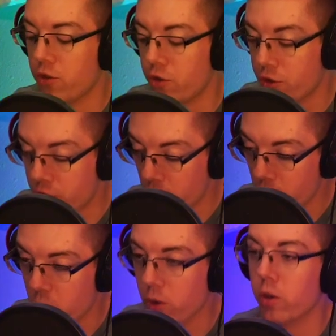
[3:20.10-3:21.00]

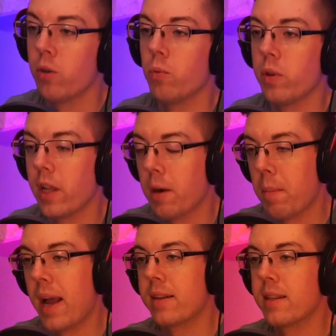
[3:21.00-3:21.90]
joke when they are
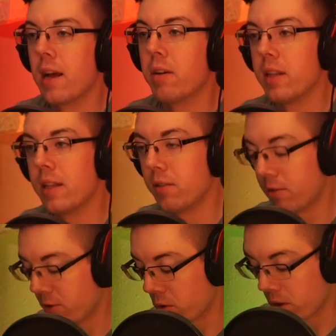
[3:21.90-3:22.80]
maxed out at level
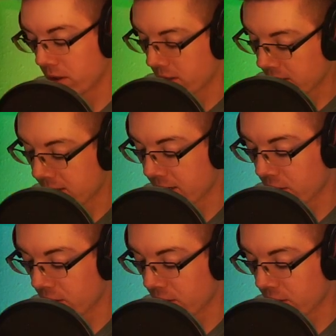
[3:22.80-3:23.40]
4. These things are